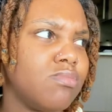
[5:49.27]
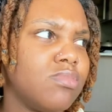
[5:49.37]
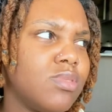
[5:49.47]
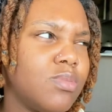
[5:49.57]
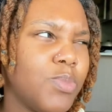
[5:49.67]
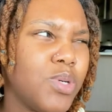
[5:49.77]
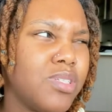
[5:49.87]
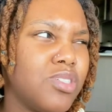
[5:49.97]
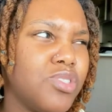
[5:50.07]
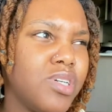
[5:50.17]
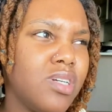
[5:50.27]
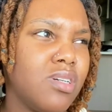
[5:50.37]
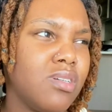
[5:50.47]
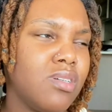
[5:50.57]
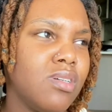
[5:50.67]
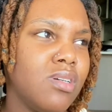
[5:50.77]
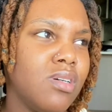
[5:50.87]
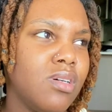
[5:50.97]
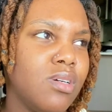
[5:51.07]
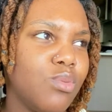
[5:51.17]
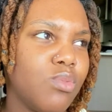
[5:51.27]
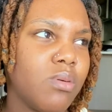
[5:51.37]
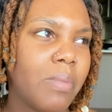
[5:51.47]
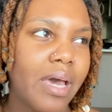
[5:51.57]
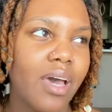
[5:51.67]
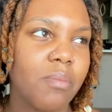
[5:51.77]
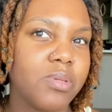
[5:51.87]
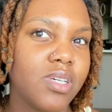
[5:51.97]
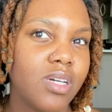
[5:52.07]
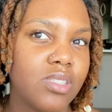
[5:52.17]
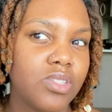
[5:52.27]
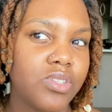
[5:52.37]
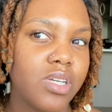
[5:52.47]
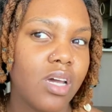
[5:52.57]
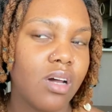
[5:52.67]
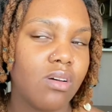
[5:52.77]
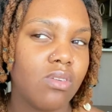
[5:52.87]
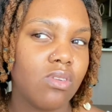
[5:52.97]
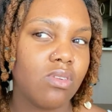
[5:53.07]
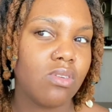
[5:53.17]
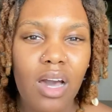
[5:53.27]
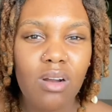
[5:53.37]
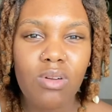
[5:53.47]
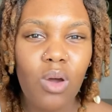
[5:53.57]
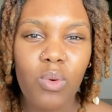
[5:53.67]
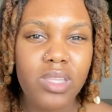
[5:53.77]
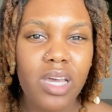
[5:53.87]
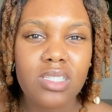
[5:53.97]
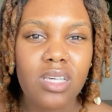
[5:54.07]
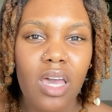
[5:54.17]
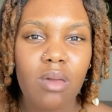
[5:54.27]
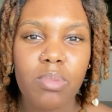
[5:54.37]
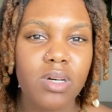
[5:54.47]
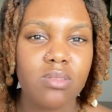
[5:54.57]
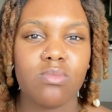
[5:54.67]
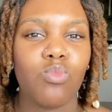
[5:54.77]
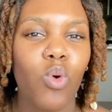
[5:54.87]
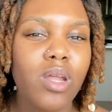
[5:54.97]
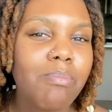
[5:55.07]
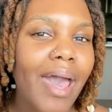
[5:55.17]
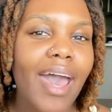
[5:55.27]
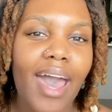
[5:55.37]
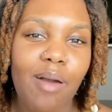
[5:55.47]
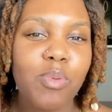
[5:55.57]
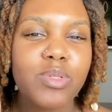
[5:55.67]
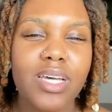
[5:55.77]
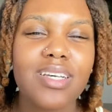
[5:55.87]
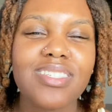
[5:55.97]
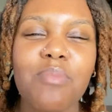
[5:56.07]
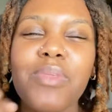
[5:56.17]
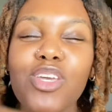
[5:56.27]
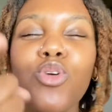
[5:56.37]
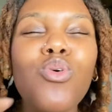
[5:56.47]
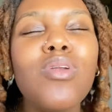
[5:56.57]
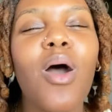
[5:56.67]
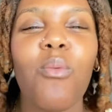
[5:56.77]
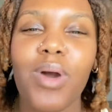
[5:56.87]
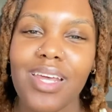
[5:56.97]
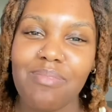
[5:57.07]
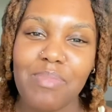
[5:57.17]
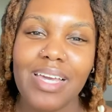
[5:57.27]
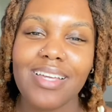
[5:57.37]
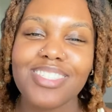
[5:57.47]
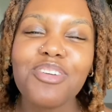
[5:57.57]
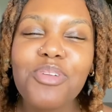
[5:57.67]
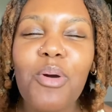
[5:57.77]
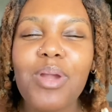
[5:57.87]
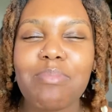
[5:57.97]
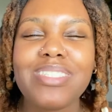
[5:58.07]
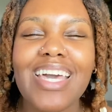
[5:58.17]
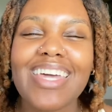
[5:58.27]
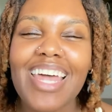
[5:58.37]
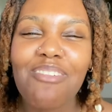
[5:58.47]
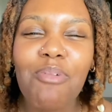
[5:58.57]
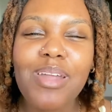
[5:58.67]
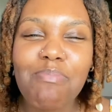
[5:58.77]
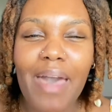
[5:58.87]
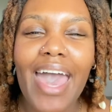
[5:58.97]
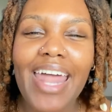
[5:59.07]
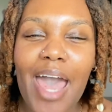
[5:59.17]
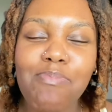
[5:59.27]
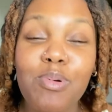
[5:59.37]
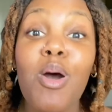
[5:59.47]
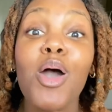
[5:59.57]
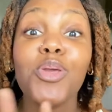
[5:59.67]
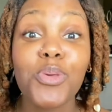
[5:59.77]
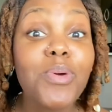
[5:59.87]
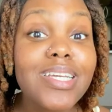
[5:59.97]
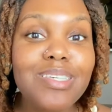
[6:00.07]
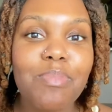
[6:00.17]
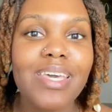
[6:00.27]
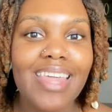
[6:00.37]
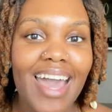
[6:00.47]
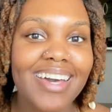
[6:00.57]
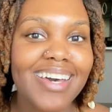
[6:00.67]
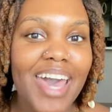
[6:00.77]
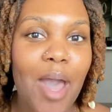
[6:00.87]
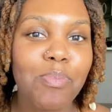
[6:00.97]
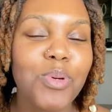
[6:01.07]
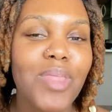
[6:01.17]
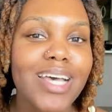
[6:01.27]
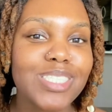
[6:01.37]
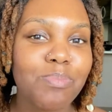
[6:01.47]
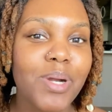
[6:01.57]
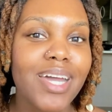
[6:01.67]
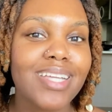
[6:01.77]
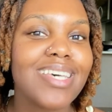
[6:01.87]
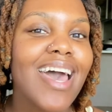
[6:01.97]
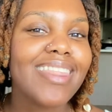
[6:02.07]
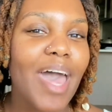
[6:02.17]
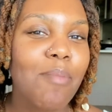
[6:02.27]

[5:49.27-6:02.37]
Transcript: spoils the tree. One bad apple takes the tree down. I don't know what they say, but one bad apple does something. You know what it means. You know what I'm saying? Like, one bad apple, you get to be that good apple that spreads that